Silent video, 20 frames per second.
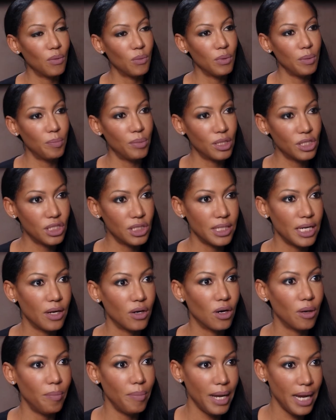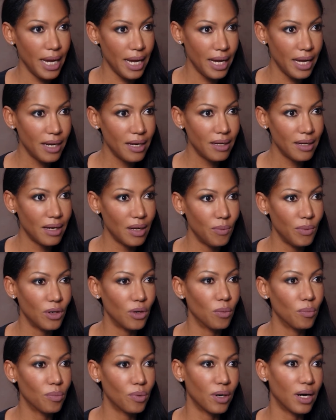when we push down our pain and we
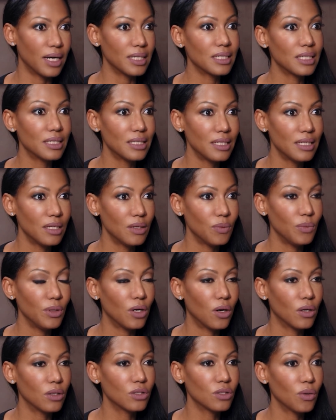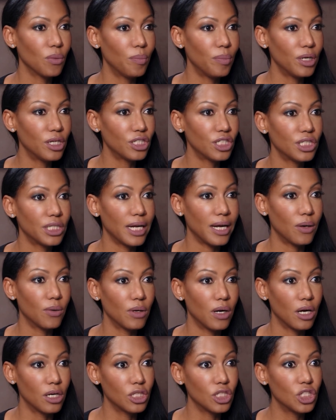don't process it, we also push
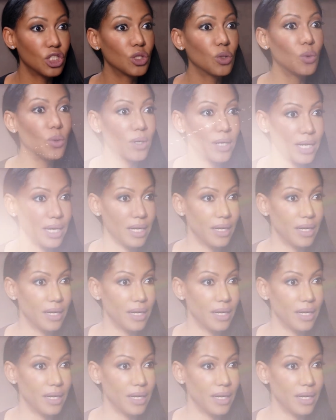down our joy.